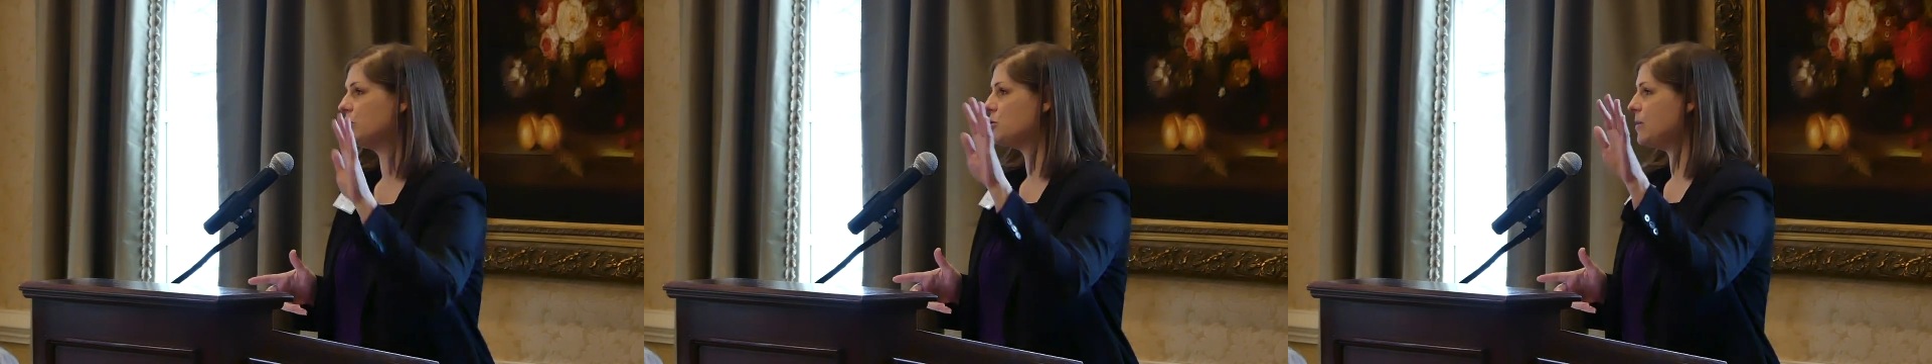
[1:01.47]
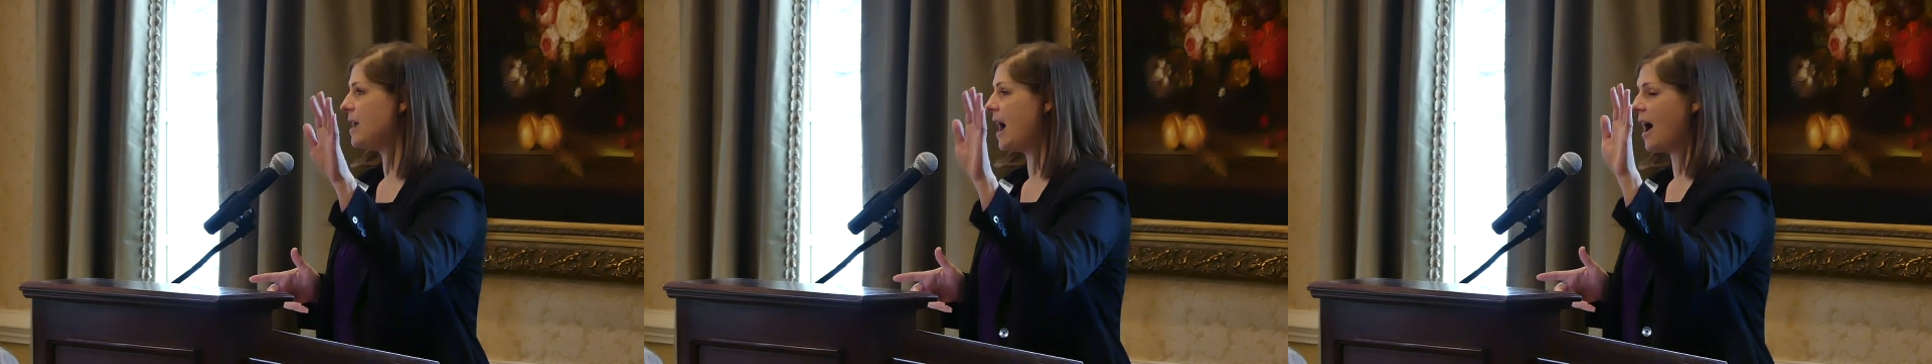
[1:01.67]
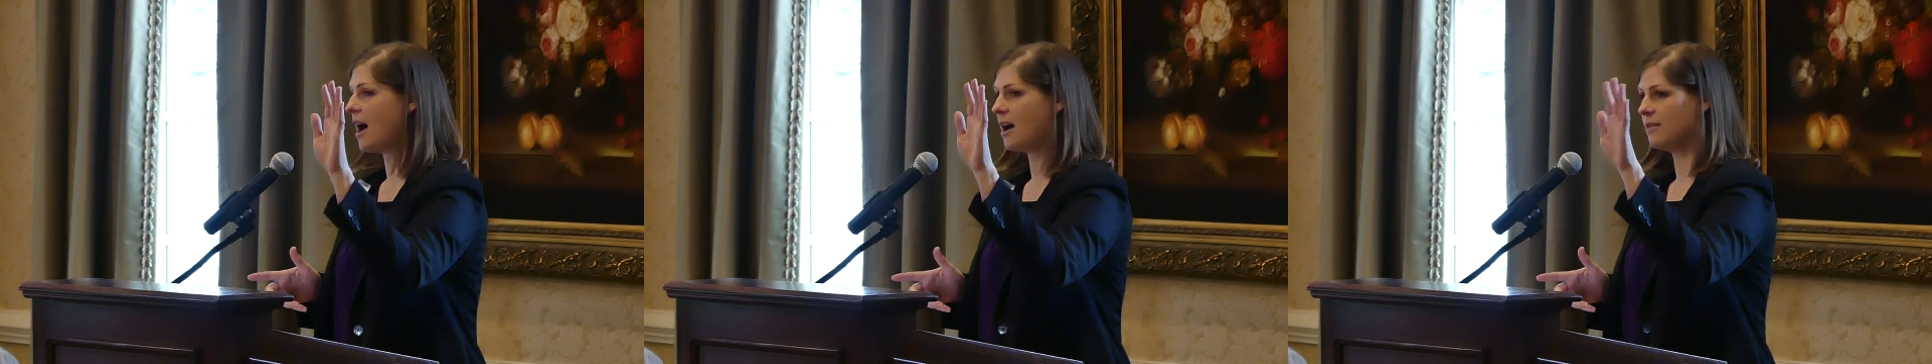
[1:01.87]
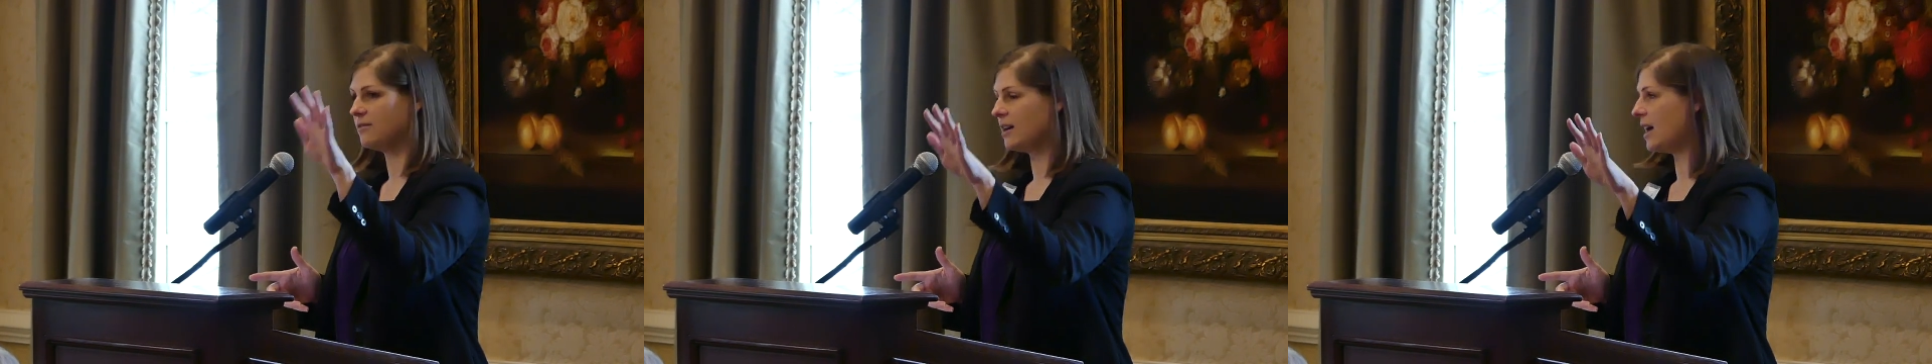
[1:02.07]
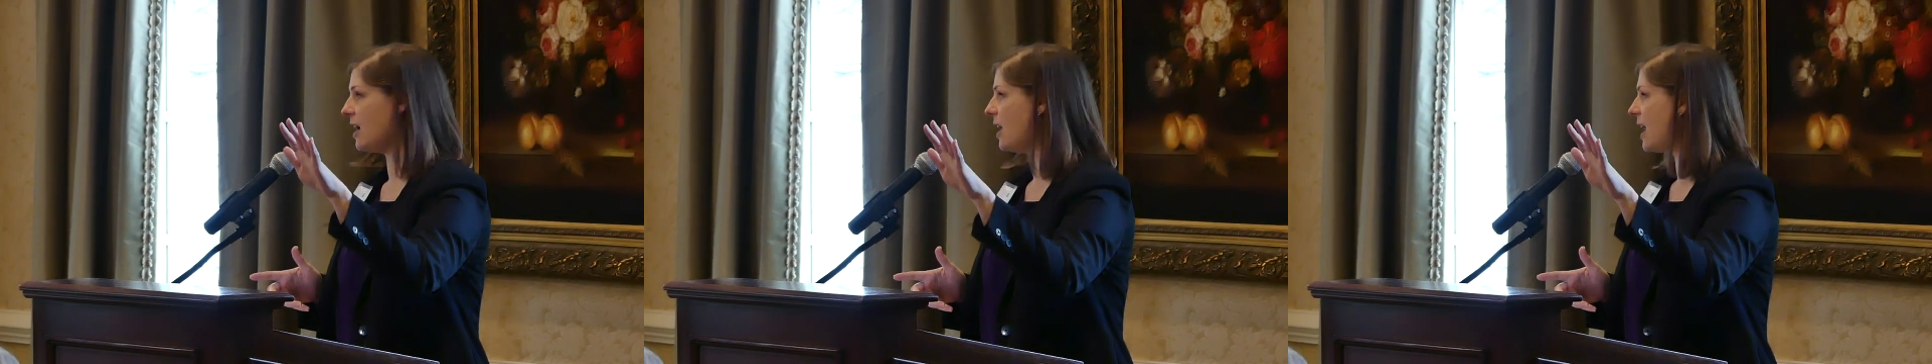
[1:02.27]
which we
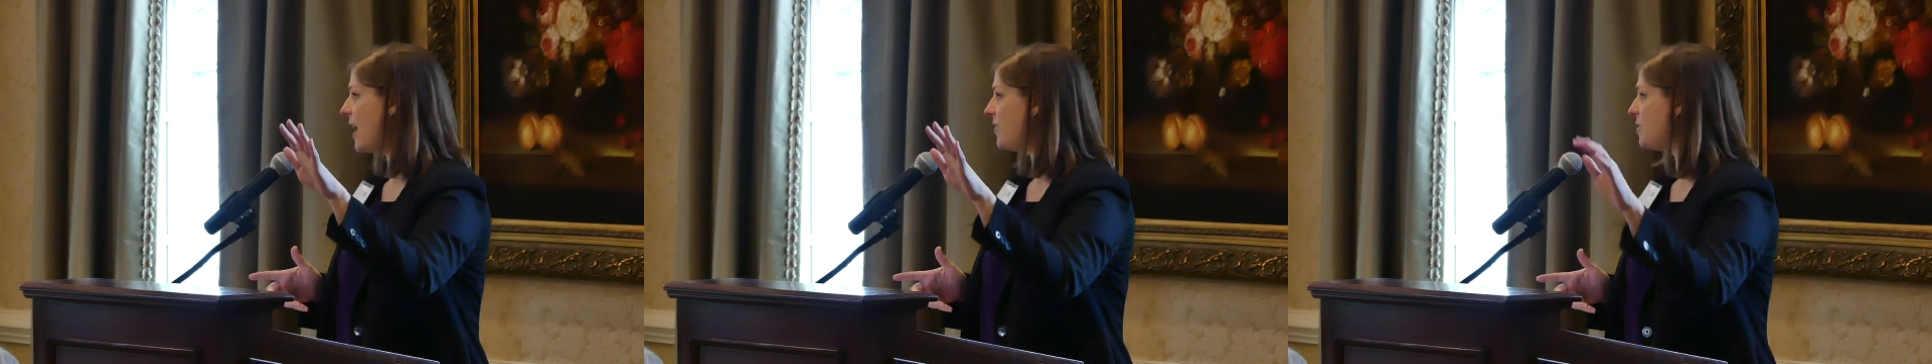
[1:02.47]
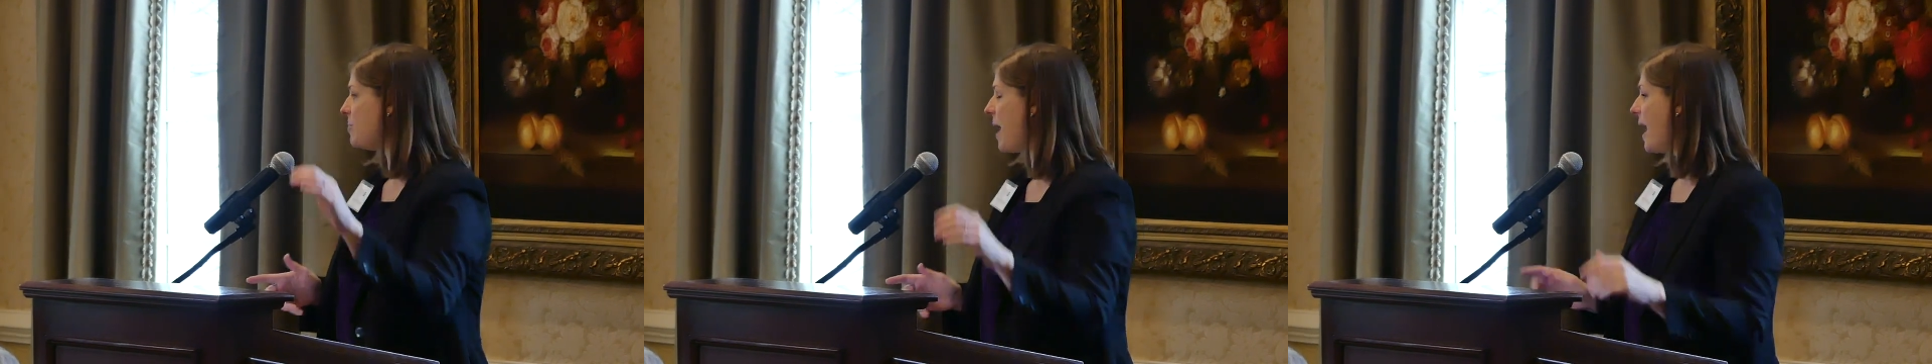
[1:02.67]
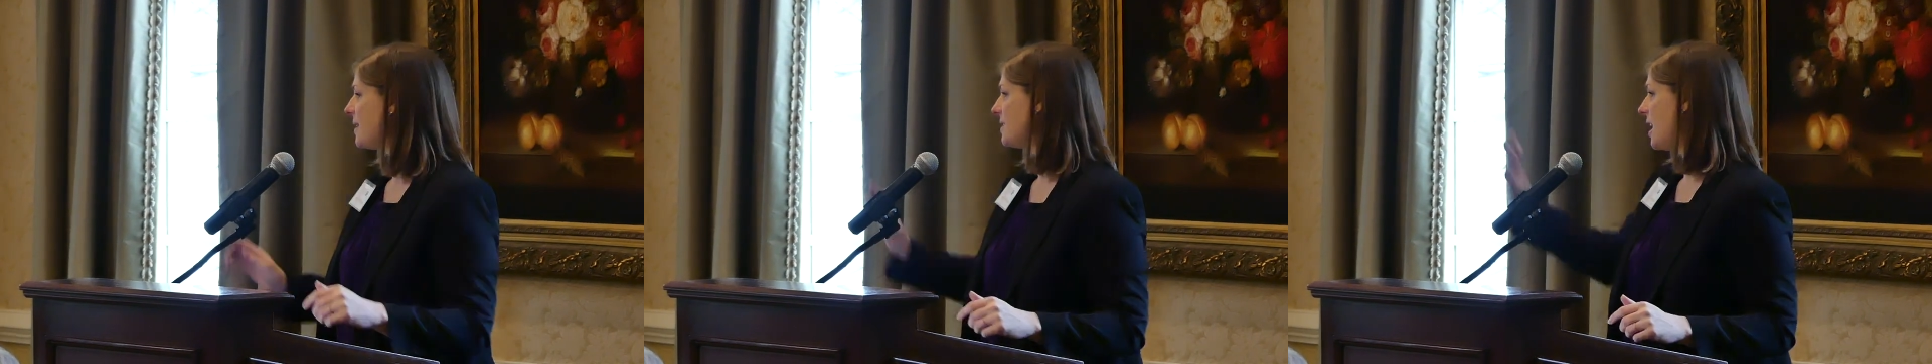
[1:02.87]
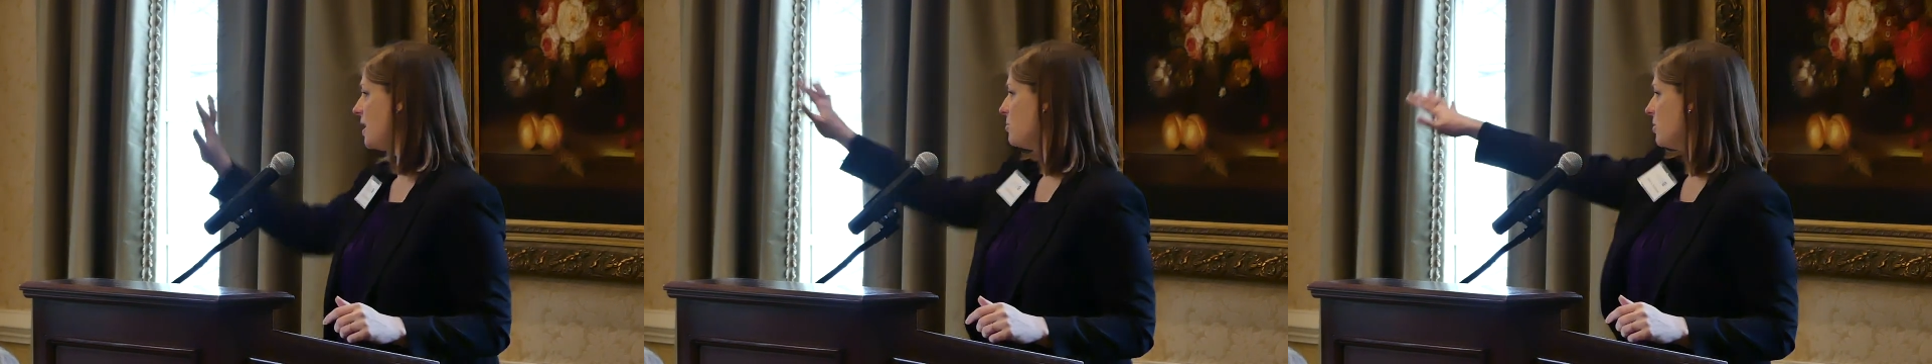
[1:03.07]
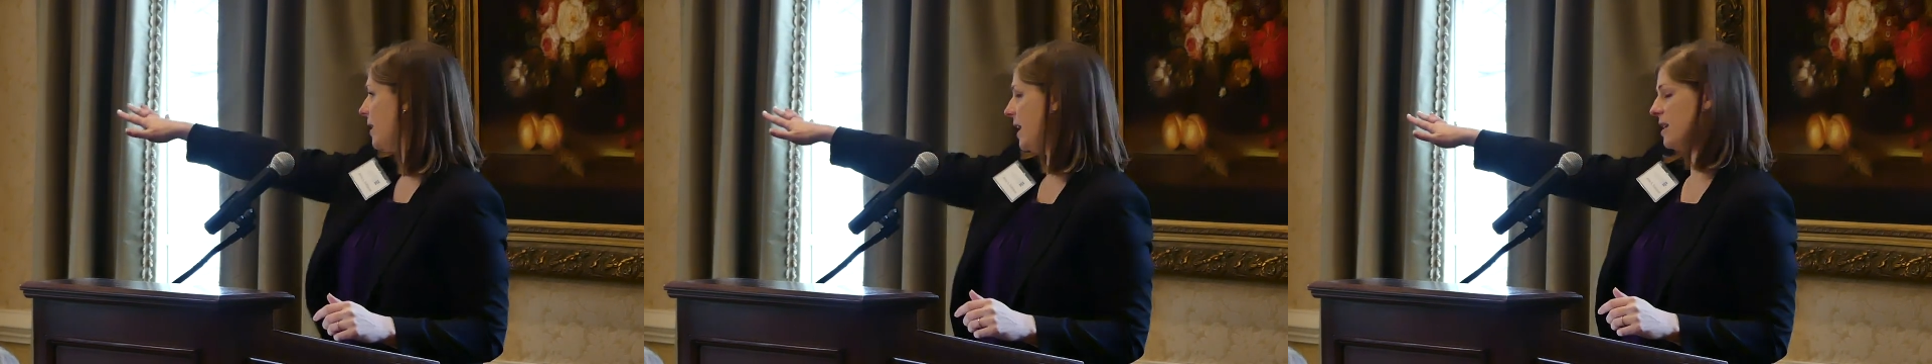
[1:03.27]
have at the back
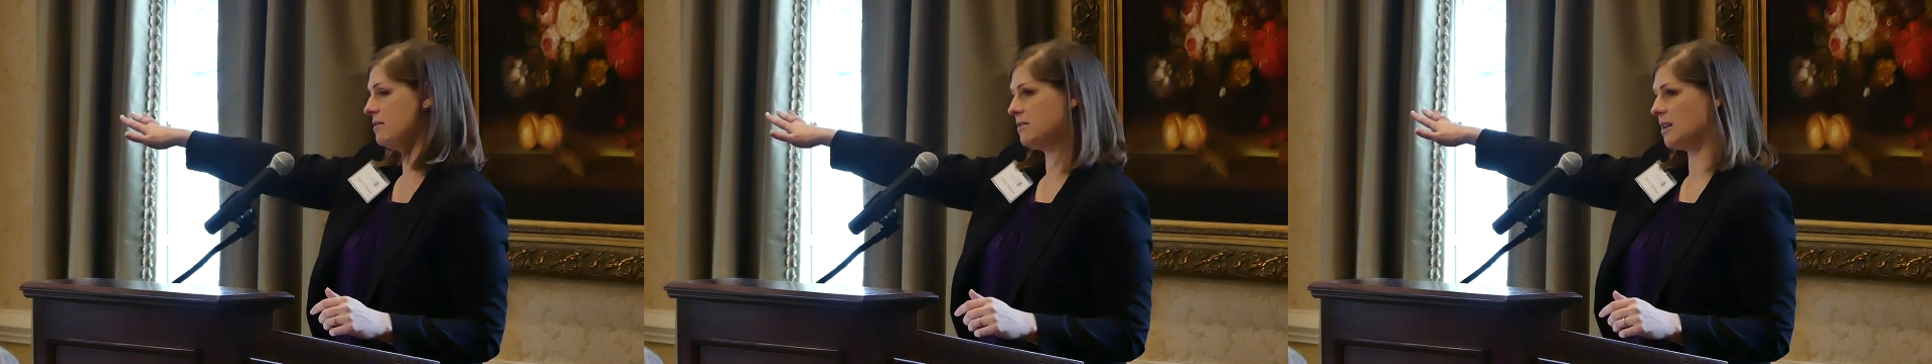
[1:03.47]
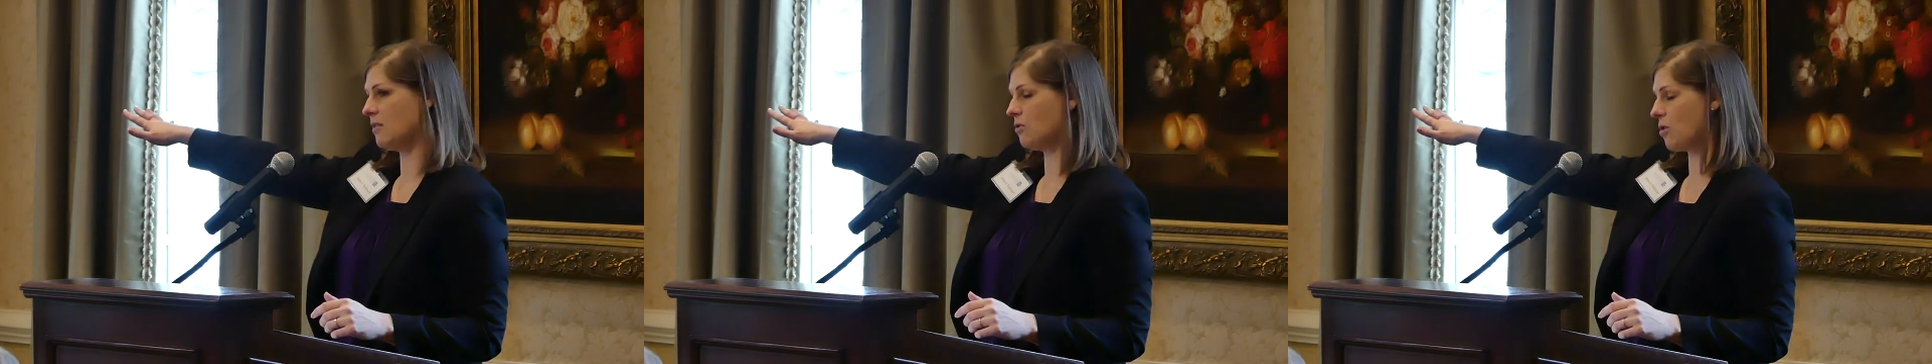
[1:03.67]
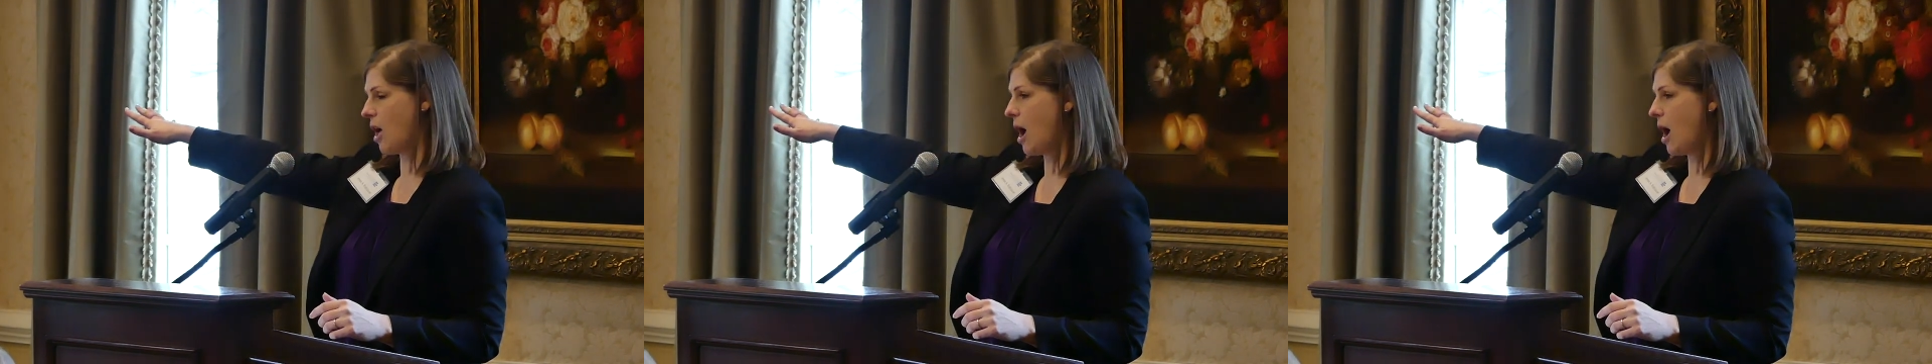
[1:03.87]
table and several